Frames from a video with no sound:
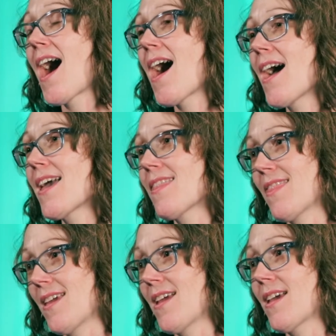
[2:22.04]
I
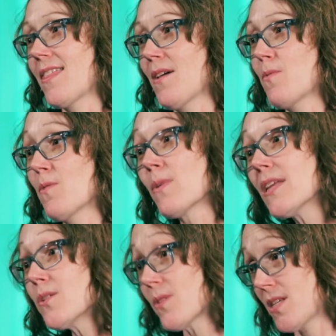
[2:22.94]
think that what
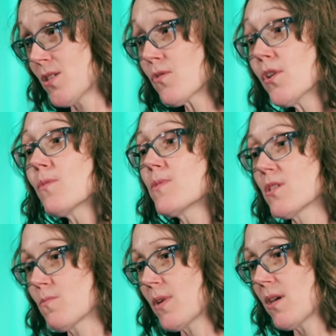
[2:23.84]
we do in these groups
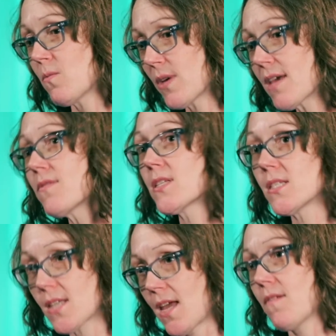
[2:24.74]
is we give a
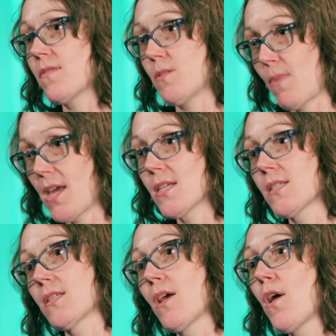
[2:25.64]
safe
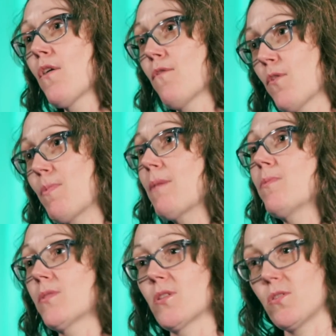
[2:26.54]
space for
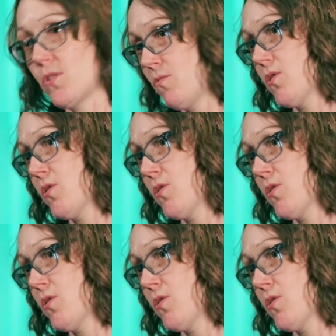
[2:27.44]
people to do